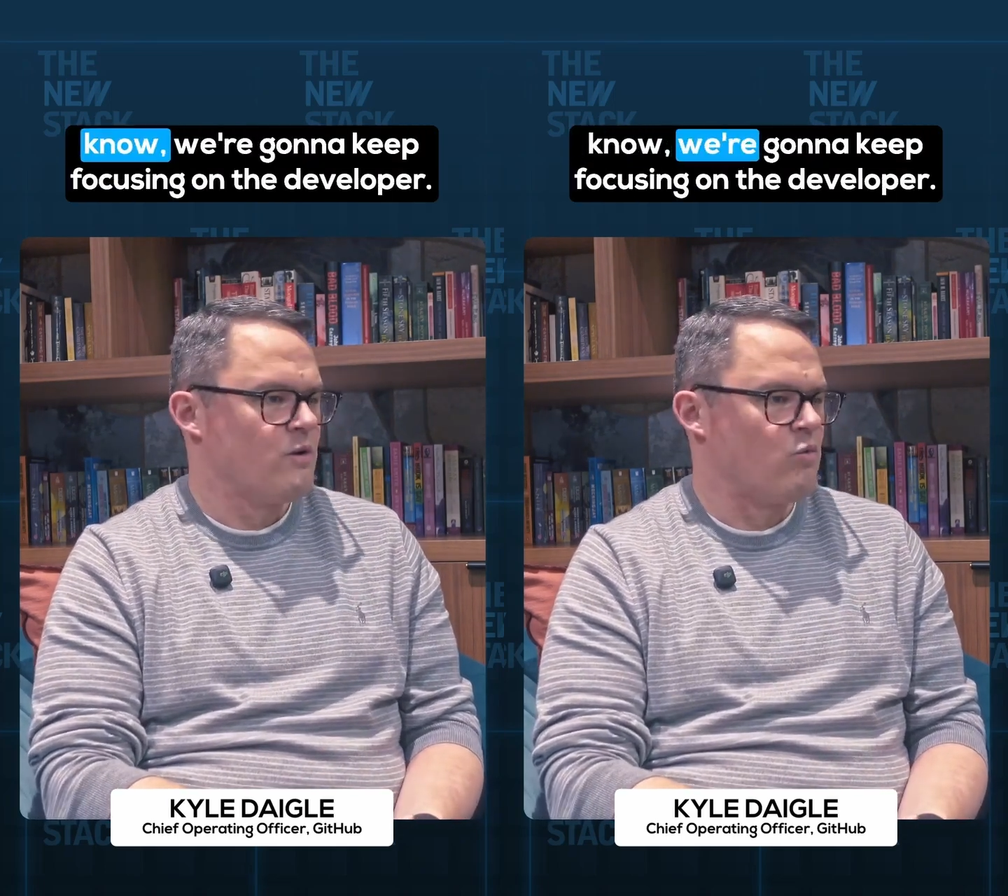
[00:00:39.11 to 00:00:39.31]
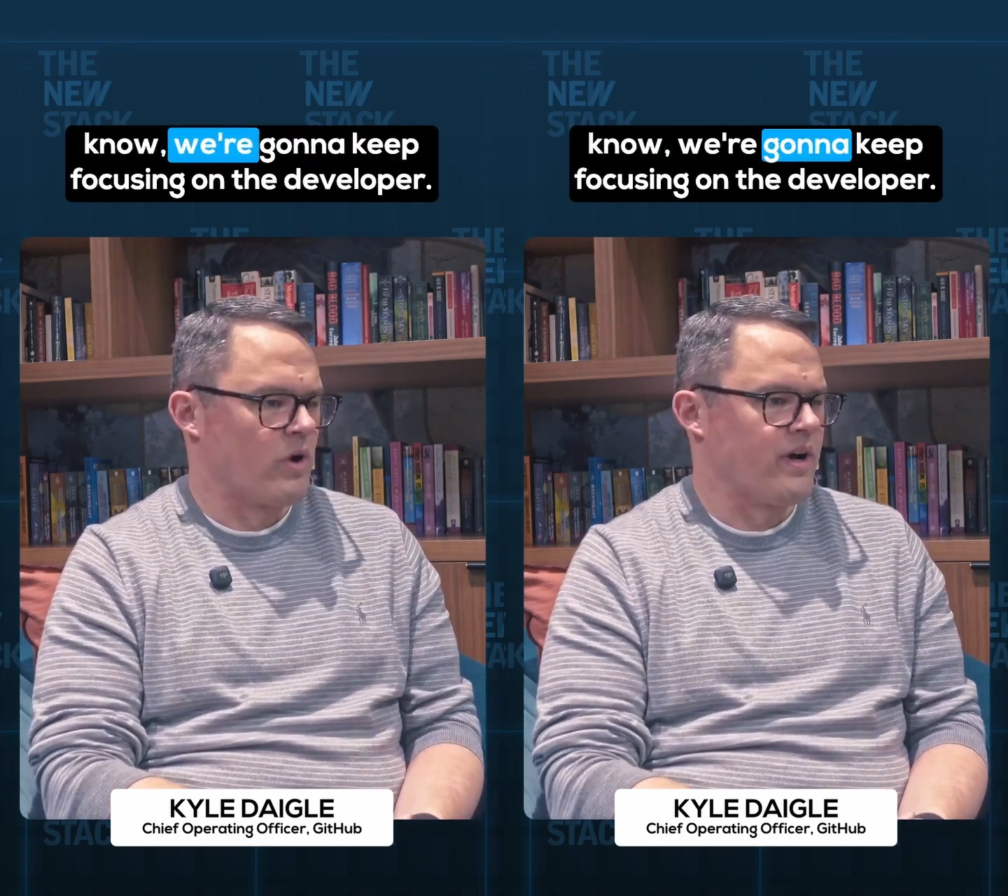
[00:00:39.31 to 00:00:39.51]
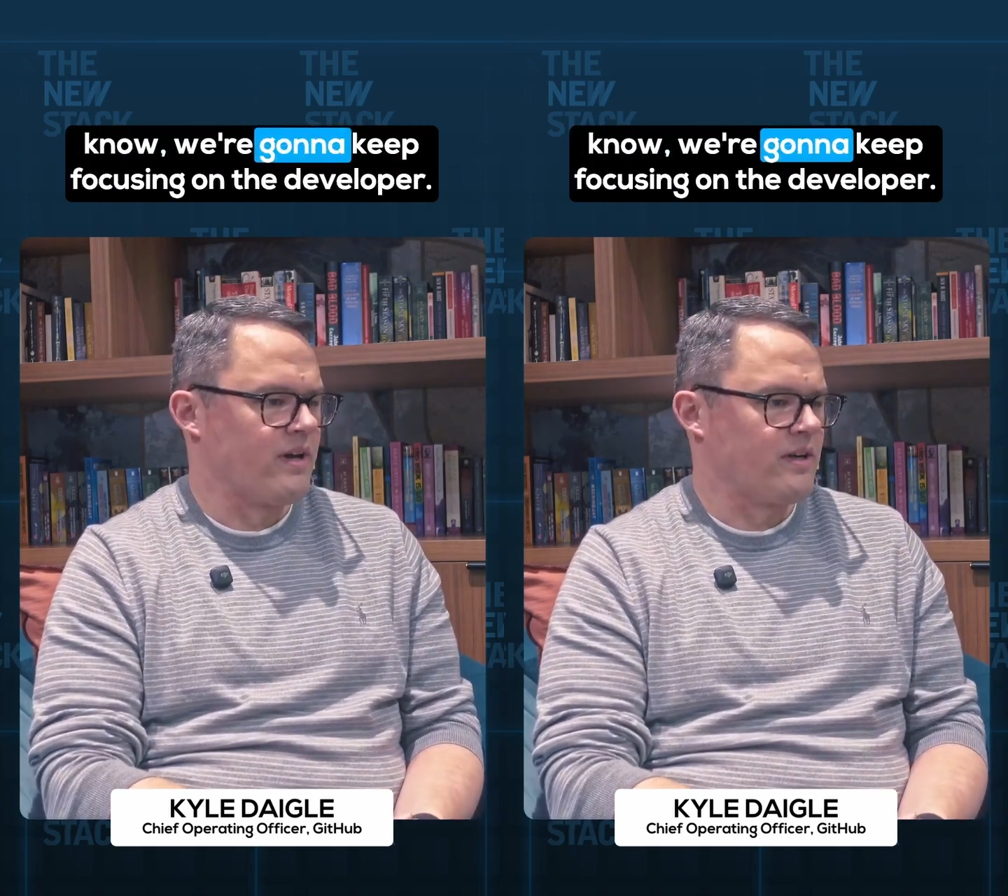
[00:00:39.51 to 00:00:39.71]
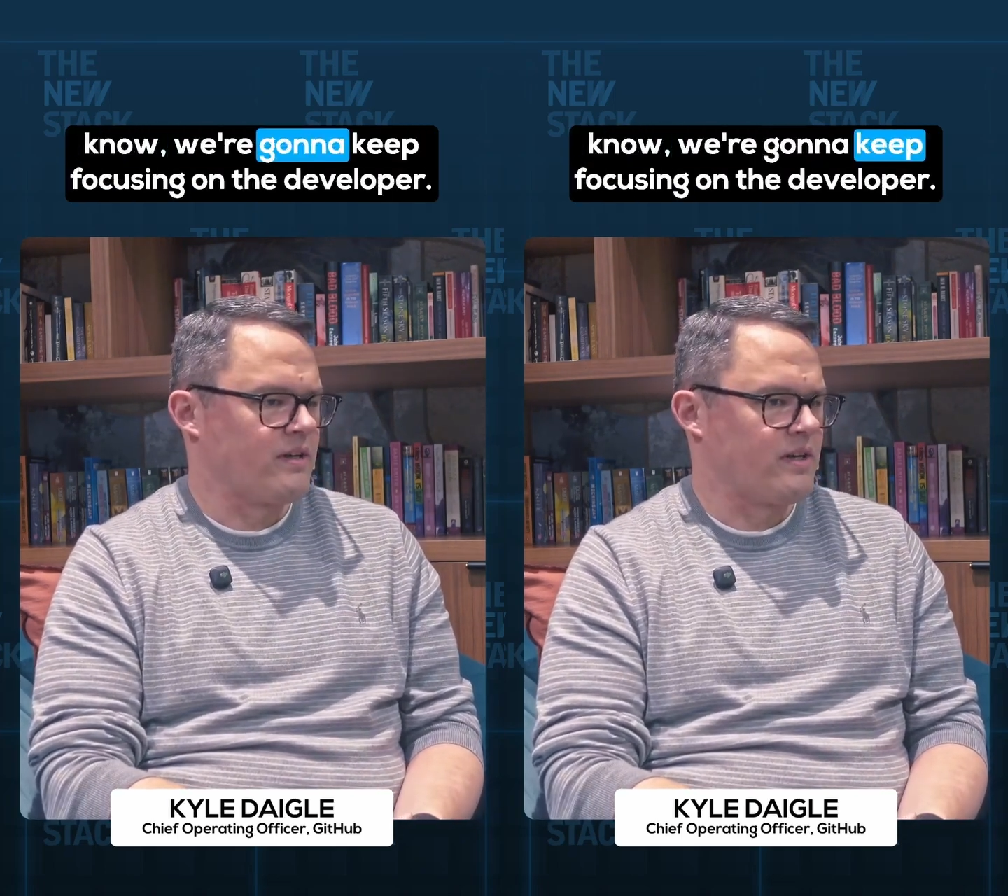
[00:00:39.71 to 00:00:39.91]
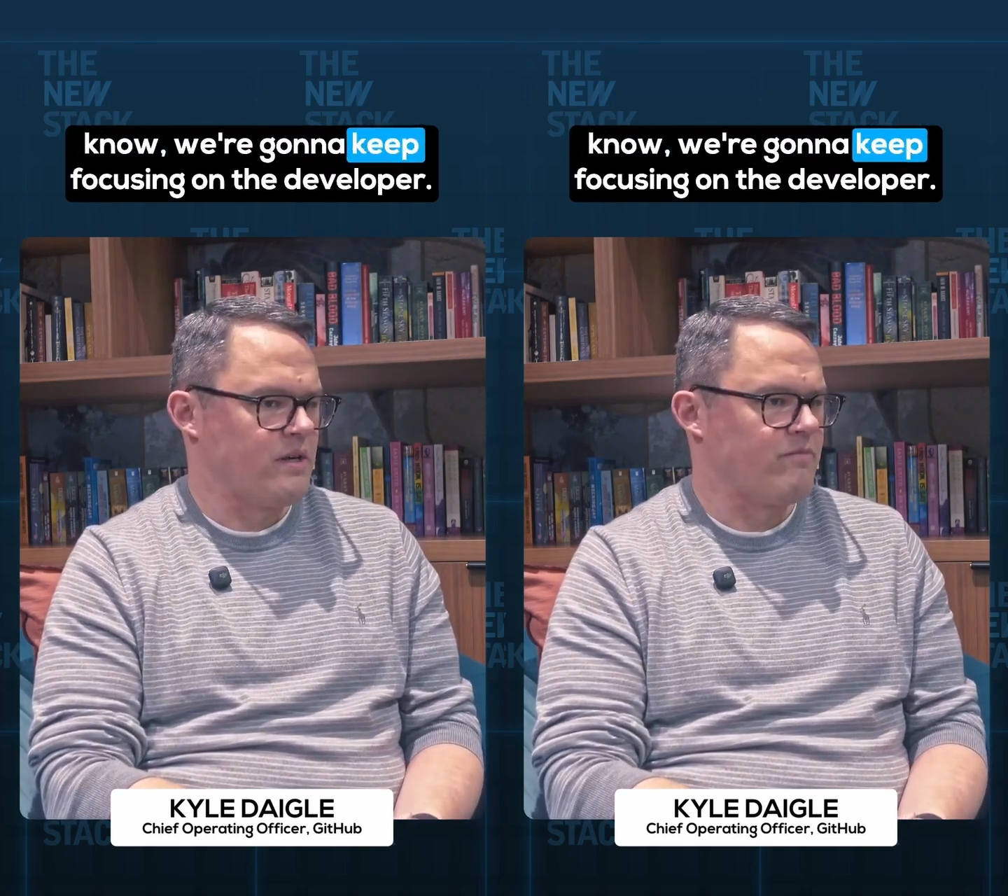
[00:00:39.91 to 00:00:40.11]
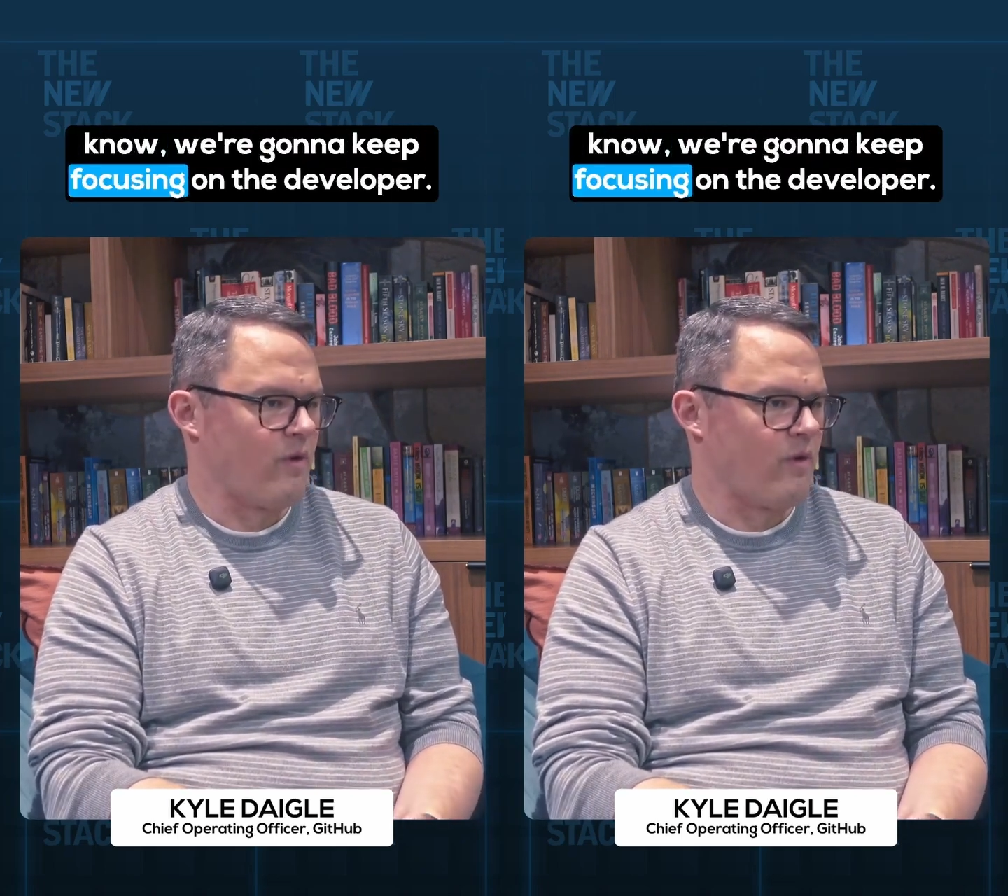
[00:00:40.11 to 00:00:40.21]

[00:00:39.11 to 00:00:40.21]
we're going to keep